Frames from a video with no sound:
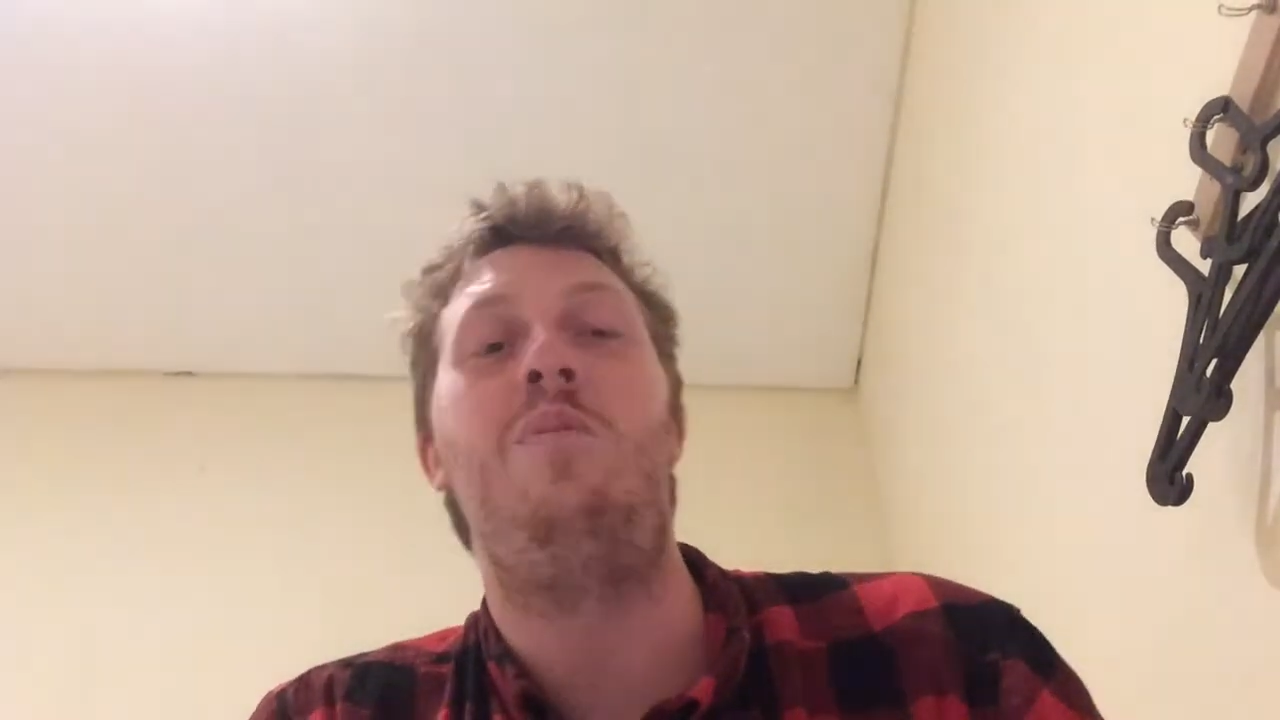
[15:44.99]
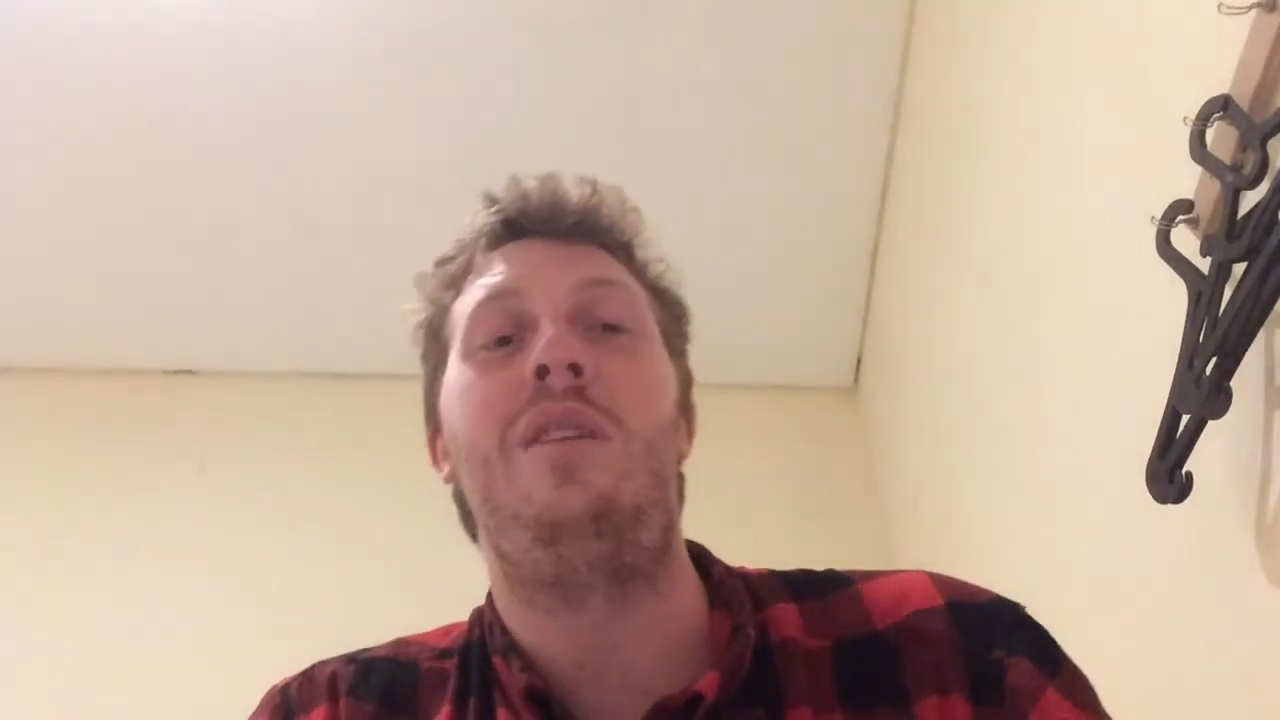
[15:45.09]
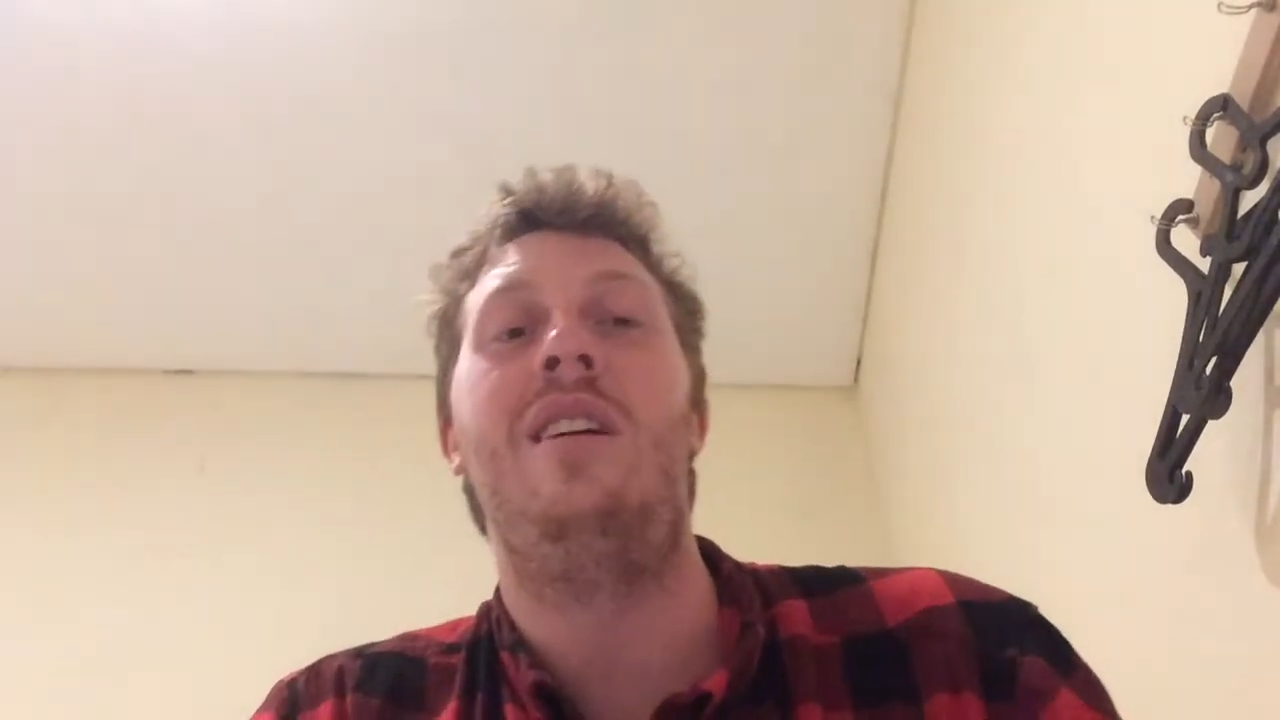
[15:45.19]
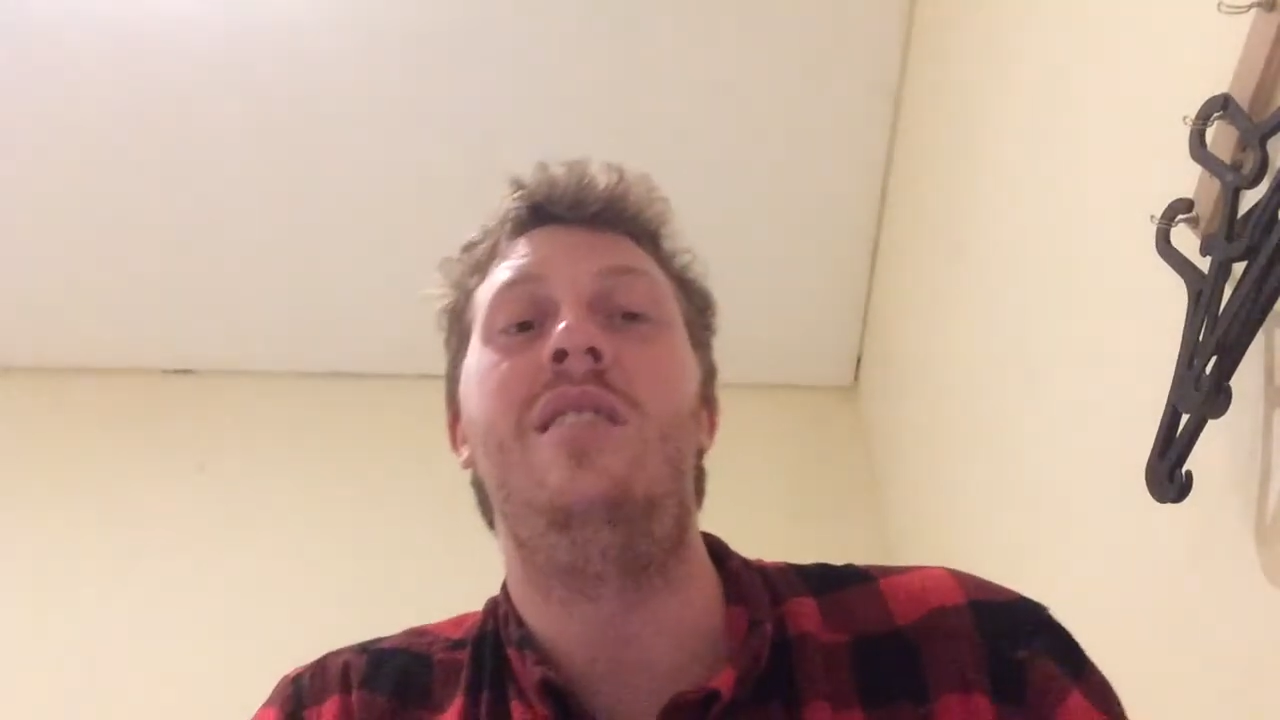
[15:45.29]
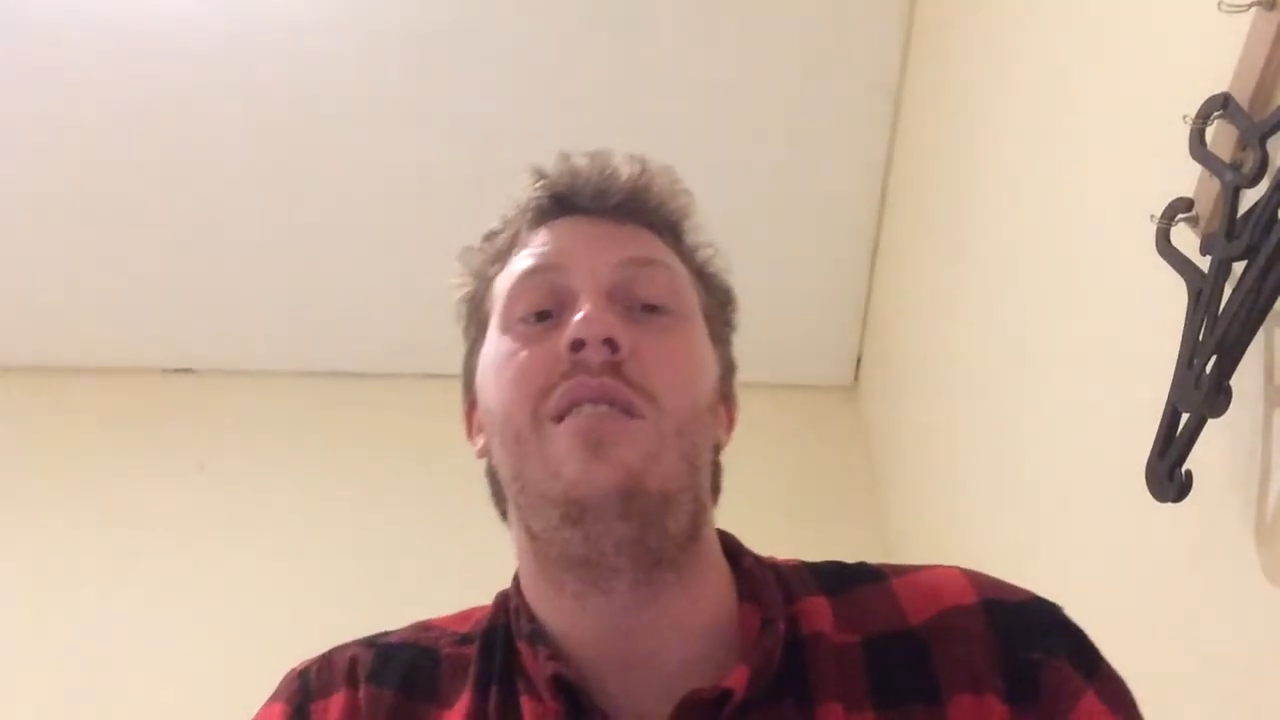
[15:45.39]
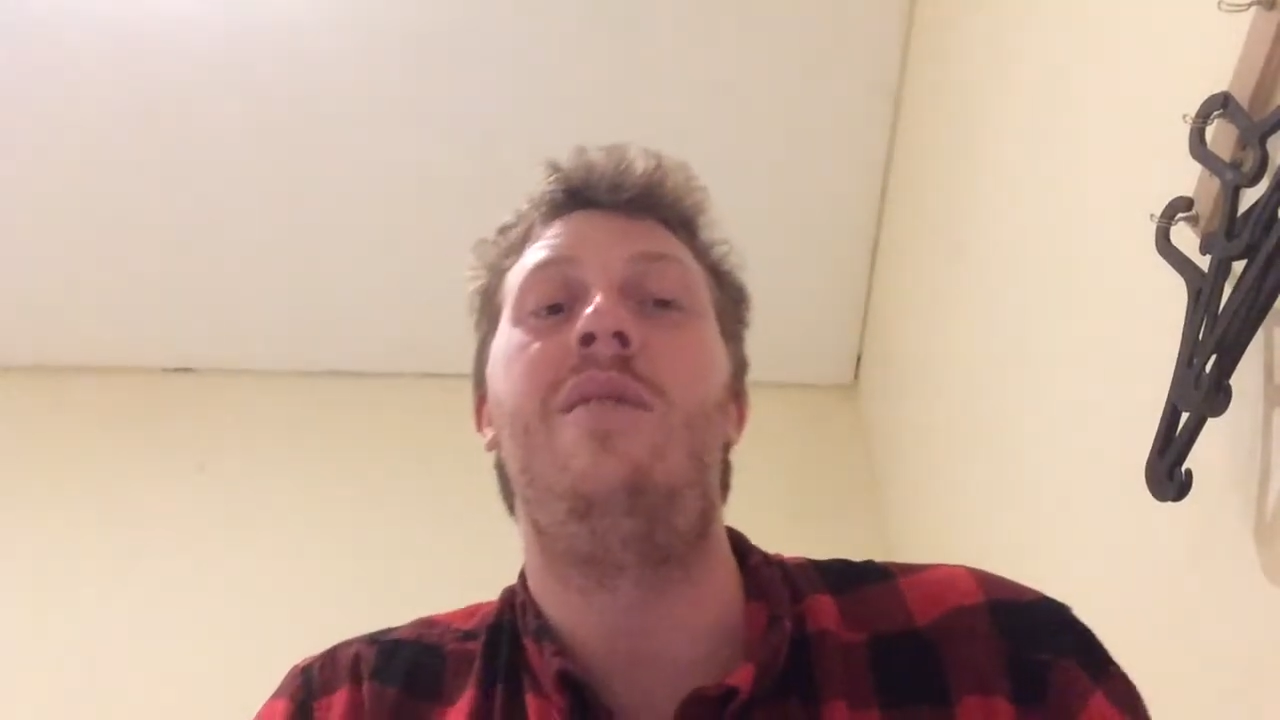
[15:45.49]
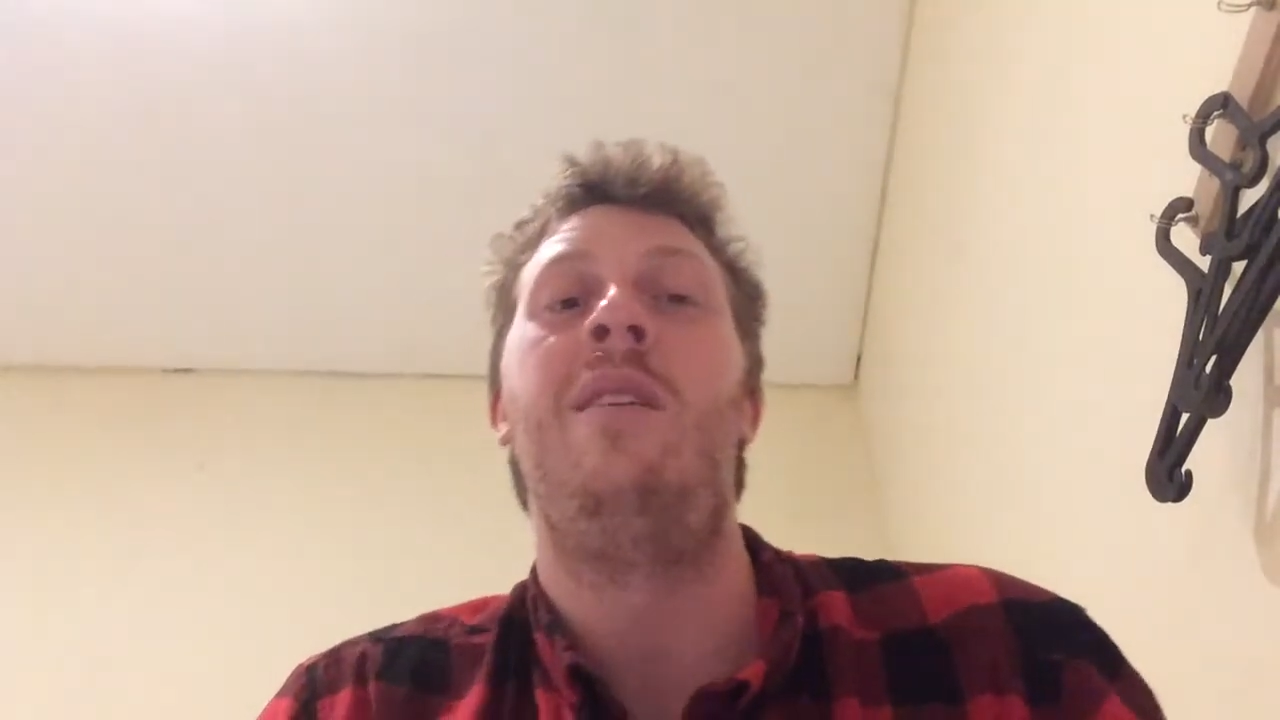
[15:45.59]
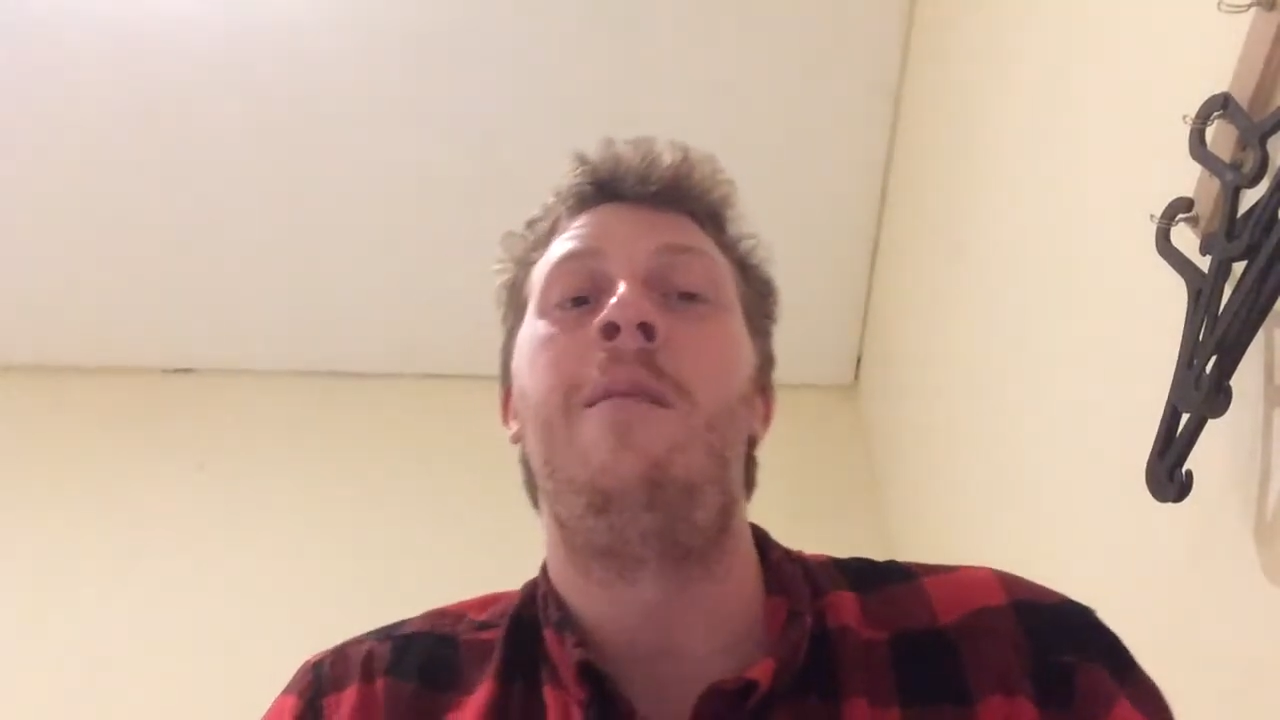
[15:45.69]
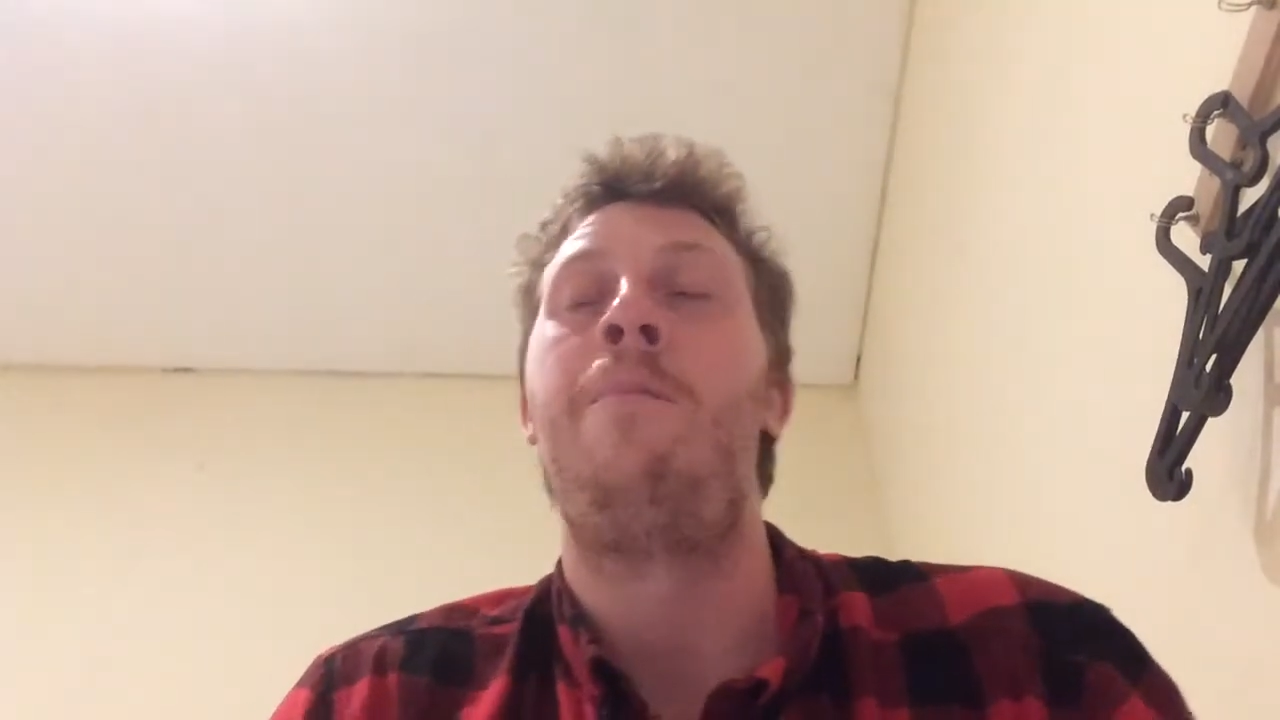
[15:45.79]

because of